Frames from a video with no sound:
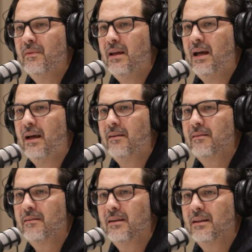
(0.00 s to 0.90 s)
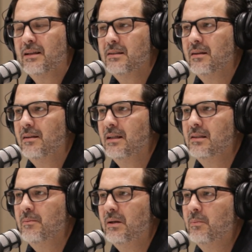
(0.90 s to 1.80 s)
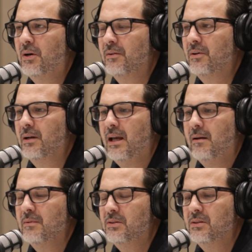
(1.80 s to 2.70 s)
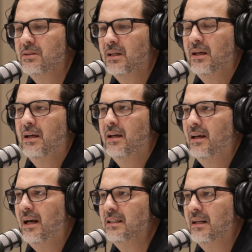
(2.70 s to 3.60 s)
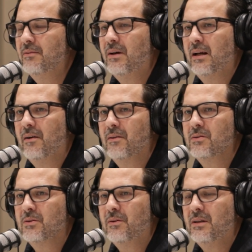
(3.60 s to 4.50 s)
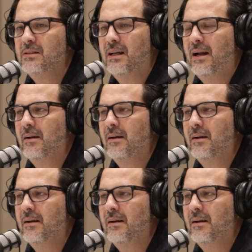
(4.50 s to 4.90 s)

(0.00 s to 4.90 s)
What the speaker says: Yeah. Like that's a big part of our game is just identifying all those little things that add